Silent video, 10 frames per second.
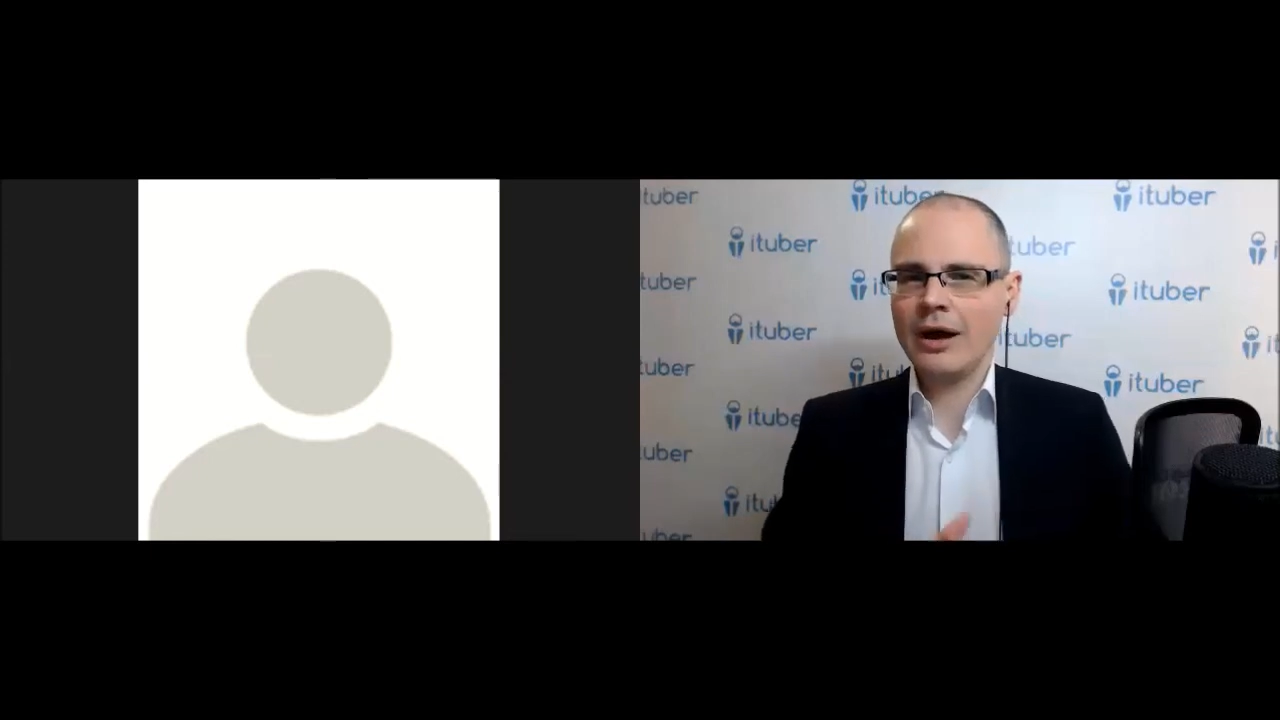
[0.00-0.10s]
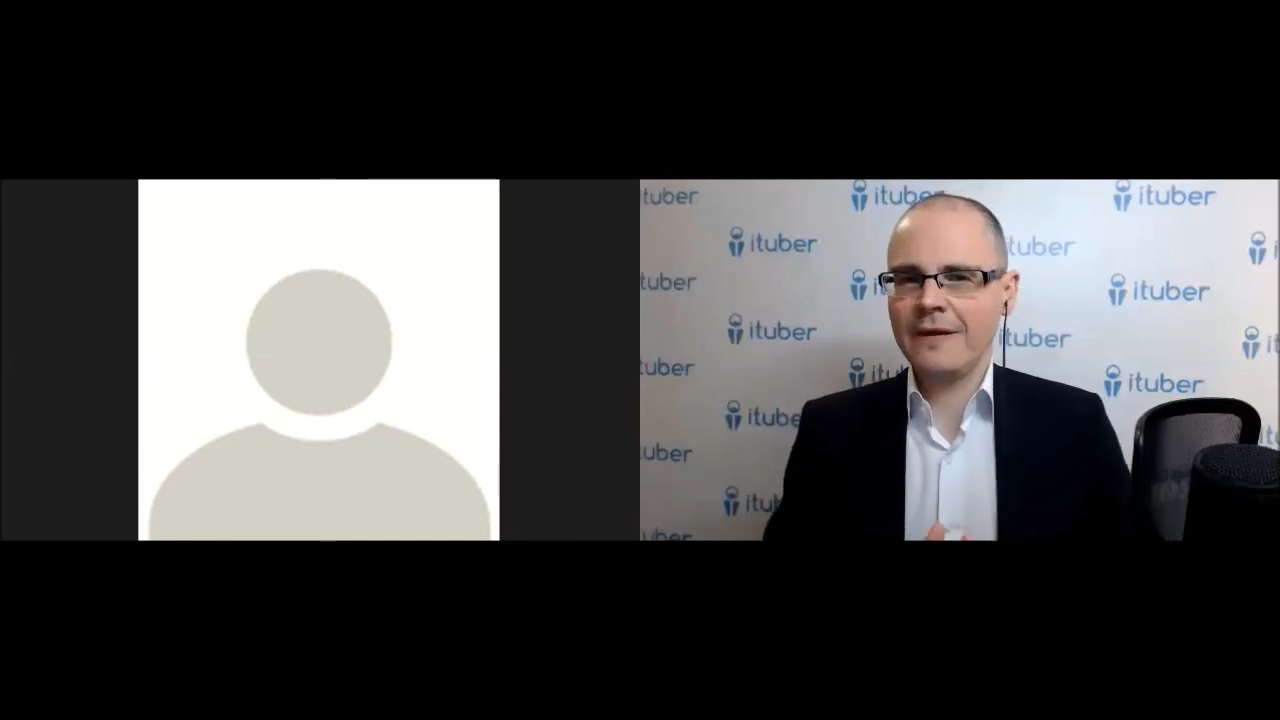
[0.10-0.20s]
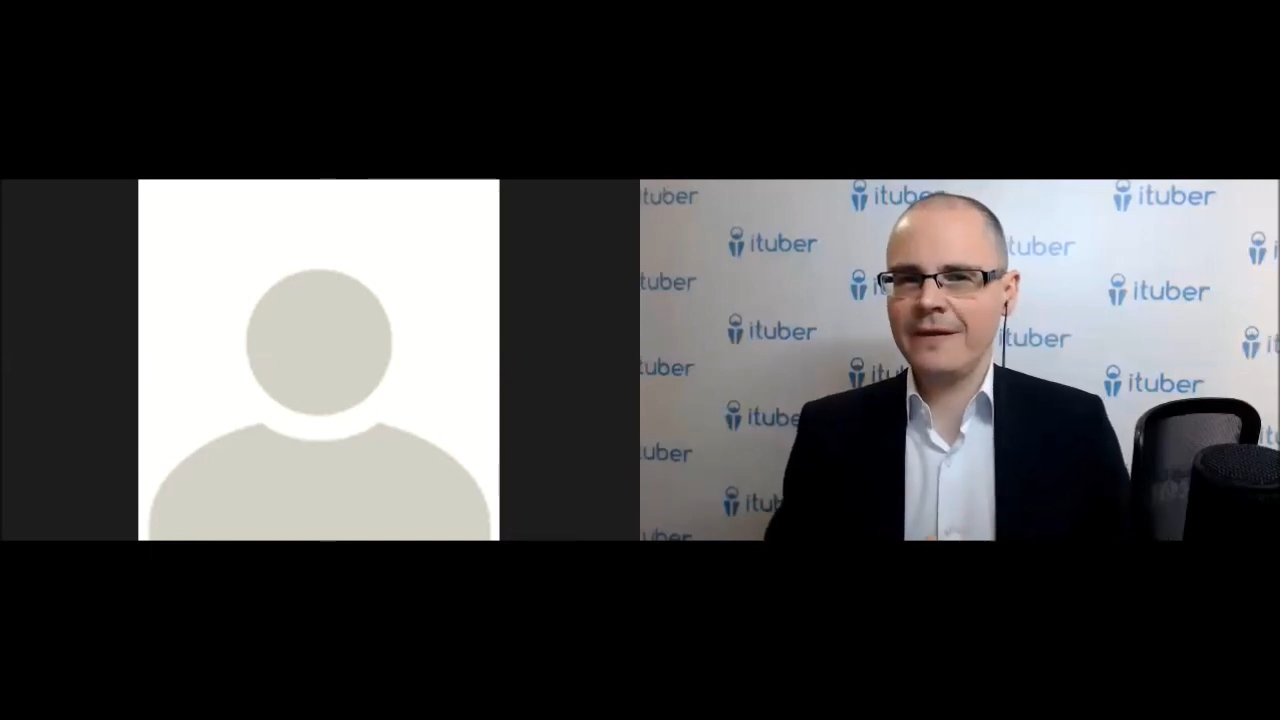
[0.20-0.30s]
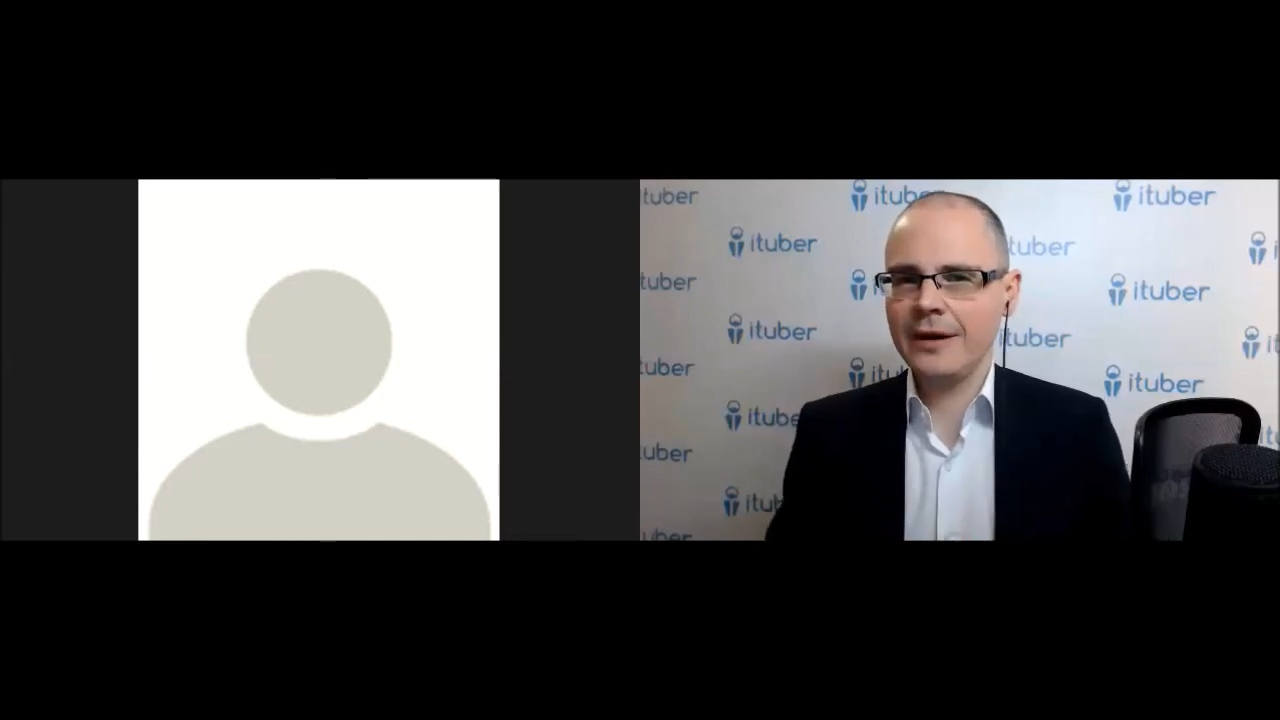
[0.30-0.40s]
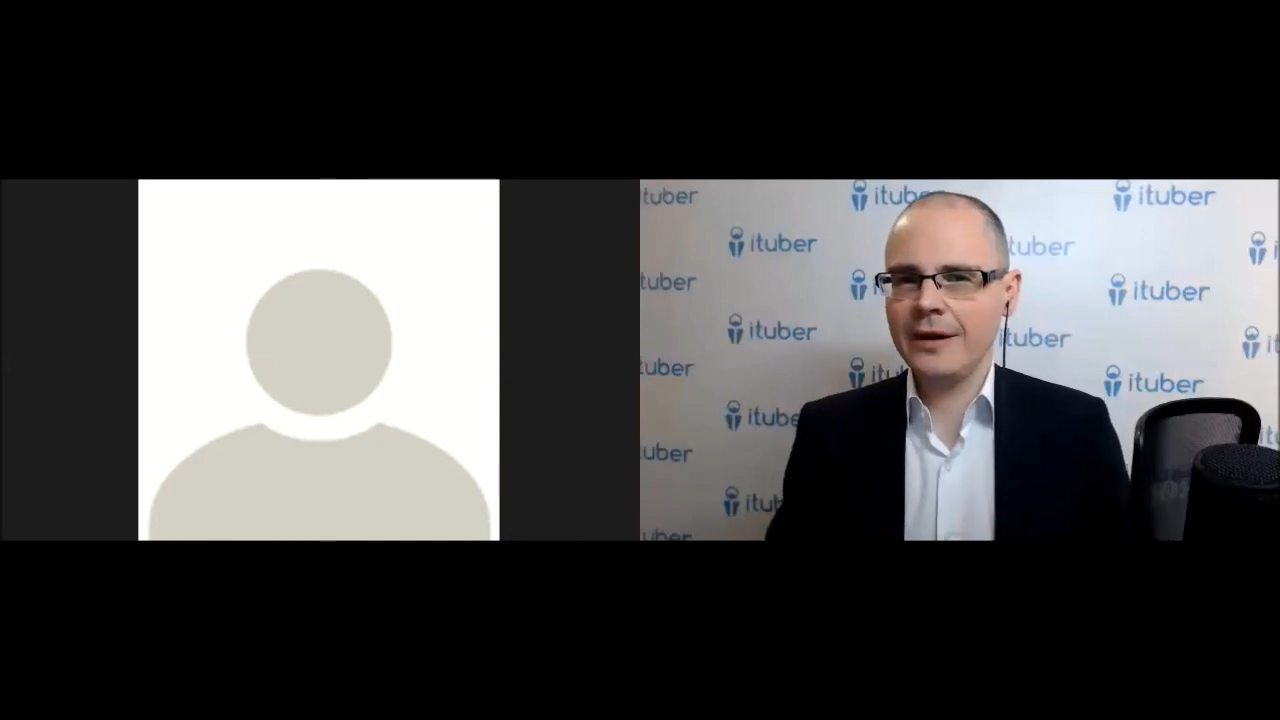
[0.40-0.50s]

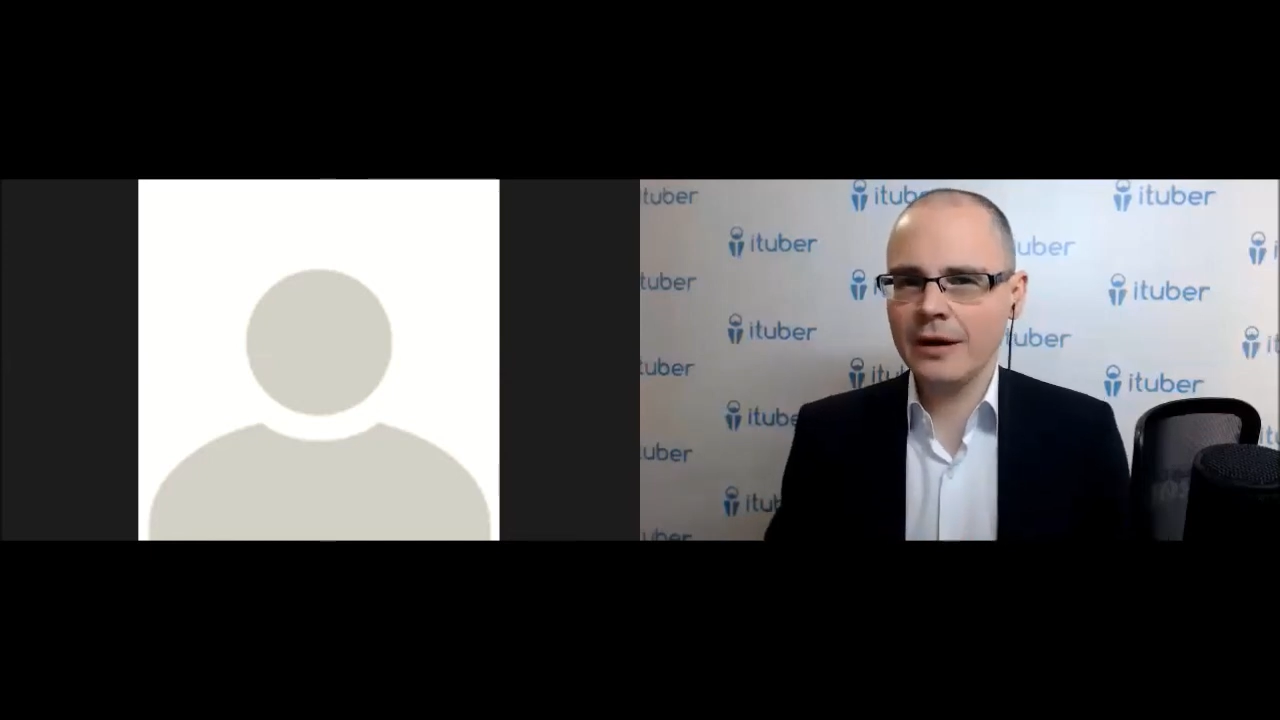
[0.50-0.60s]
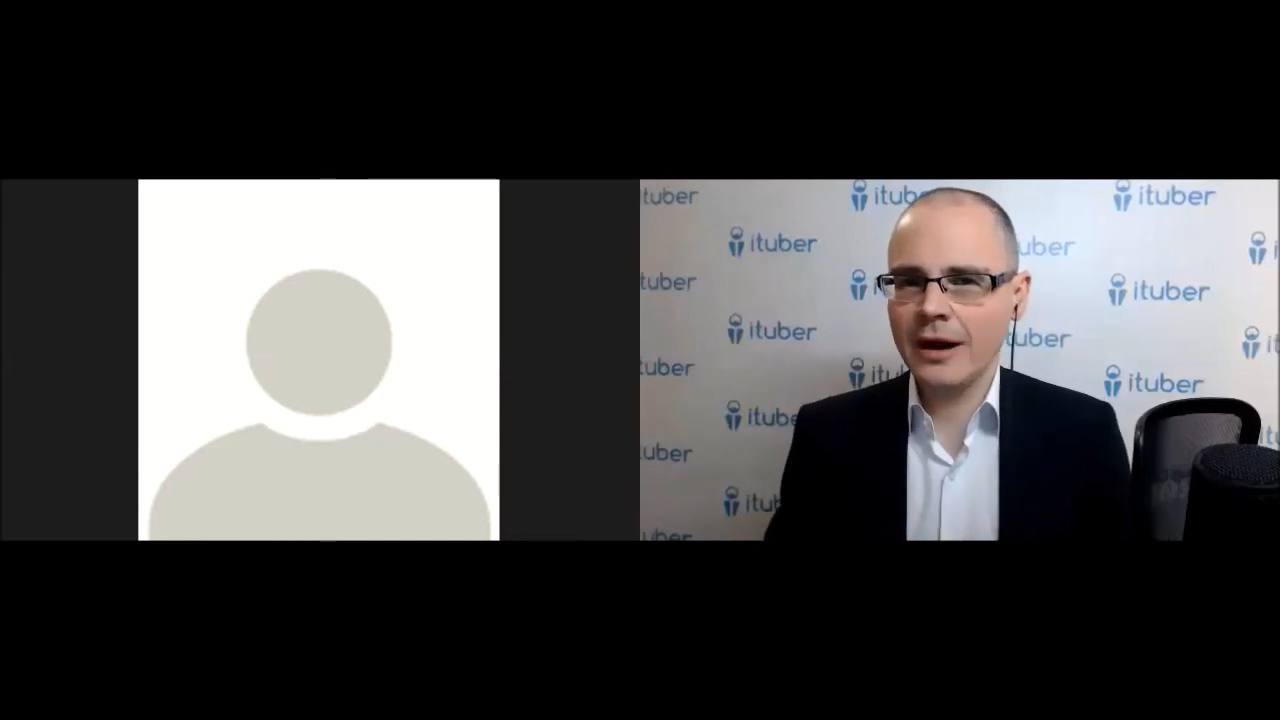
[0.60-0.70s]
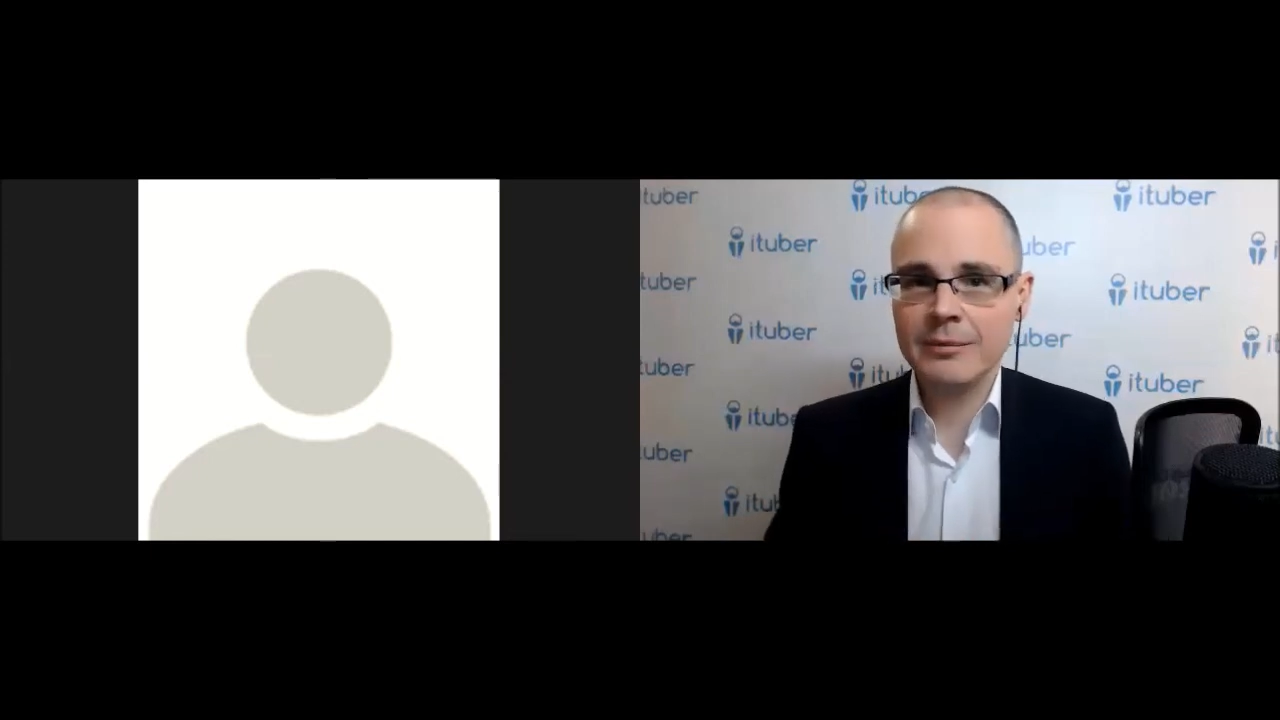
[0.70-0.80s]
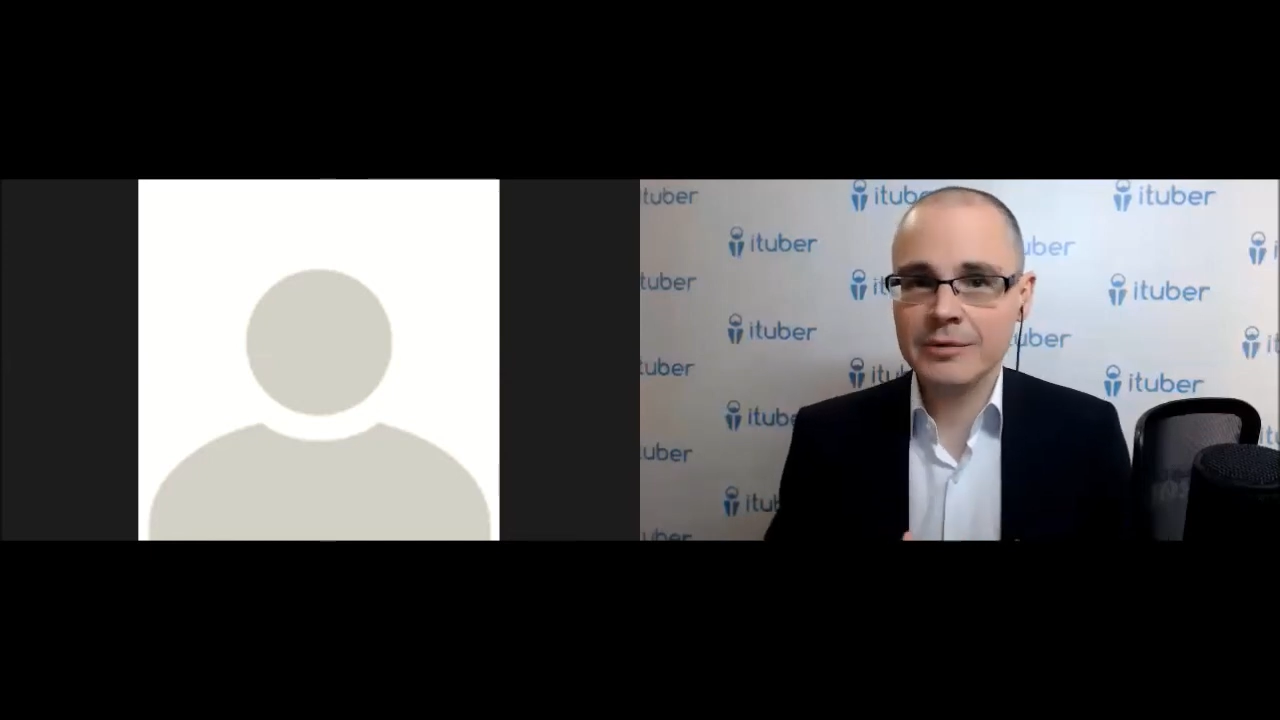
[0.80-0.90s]
think I'm